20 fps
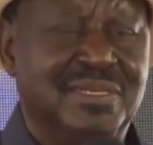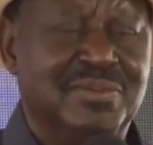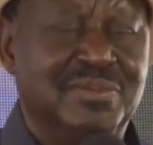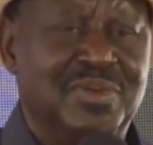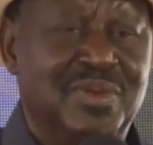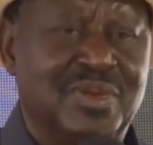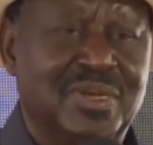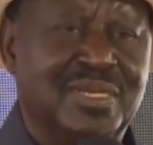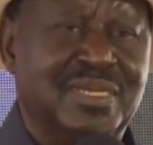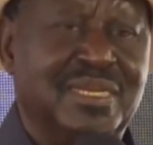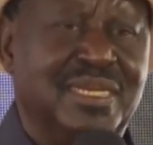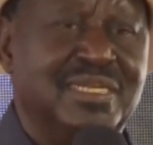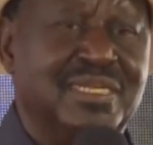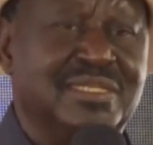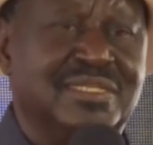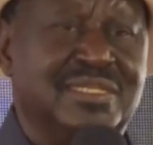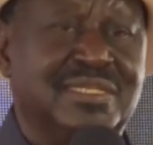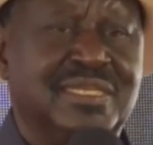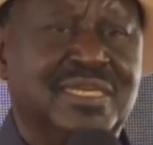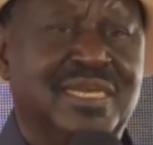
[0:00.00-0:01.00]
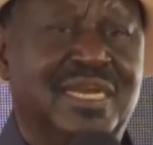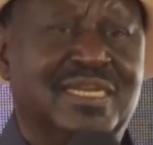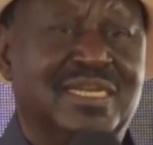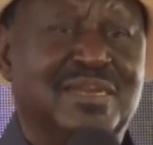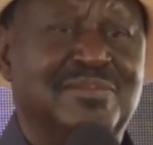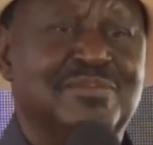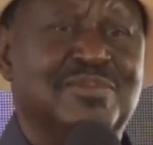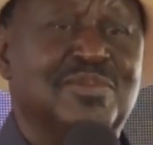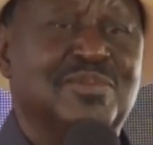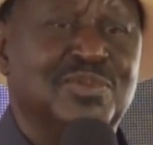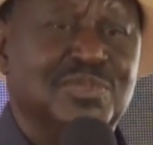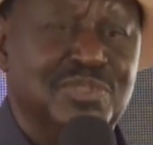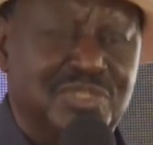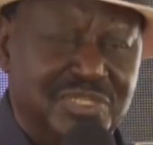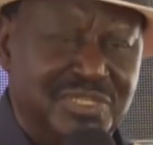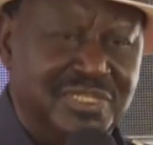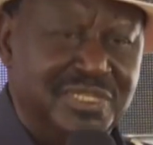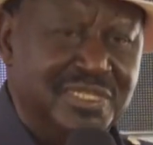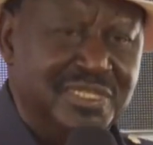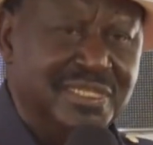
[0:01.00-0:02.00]
we organized a
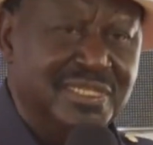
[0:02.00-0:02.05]
Kamkunji.